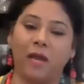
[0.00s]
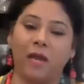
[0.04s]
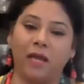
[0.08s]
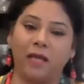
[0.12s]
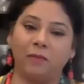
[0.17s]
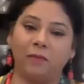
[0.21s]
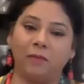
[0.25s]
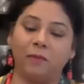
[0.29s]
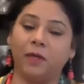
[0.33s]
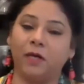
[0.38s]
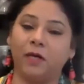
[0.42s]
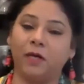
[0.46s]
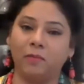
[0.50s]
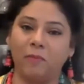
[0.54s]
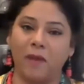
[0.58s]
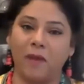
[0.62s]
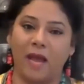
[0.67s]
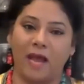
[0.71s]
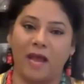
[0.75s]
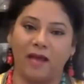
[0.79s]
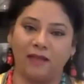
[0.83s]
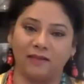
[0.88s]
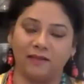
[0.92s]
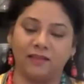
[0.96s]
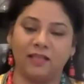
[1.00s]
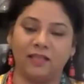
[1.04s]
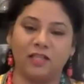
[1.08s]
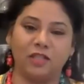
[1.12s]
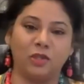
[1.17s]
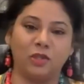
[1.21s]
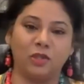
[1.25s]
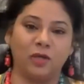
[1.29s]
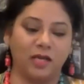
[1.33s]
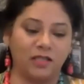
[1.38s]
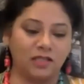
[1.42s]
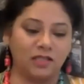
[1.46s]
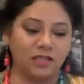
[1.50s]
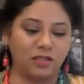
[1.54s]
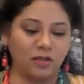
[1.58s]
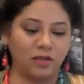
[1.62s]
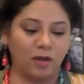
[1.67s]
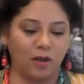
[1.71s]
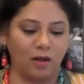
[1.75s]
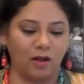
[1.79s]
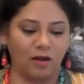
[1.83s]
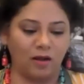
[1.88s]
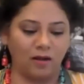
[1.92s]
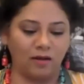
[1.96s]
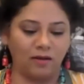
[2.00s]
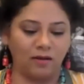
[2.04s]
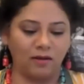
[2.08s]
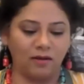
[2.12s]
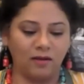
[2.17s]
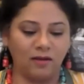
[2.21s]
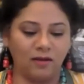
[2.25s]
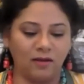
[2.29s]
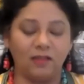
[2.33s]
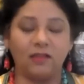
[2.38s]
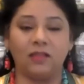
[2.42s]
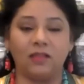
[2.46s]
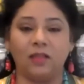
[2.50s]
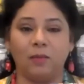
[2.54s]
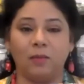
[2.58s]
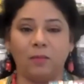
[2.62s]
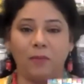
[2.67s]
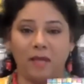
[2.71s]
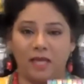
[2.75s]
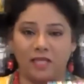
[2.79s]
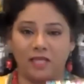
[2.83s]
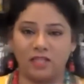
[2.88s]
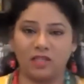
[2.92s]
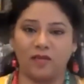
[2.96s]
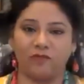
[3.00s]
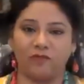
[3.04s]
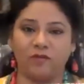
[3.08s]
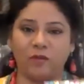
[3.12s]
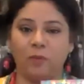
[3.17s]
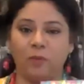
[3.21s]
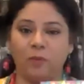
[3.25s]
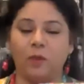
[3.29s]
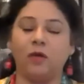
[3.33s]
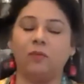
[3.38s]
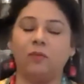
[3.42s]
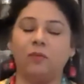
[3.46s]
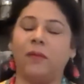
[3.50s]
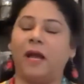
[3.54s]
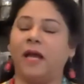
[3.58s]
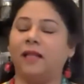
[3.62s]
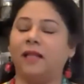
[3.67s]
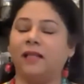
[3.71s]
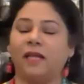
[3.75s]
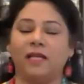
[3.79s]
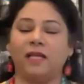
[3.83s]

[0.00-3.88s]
my bird bath that you guys saw, the base of the bird bath.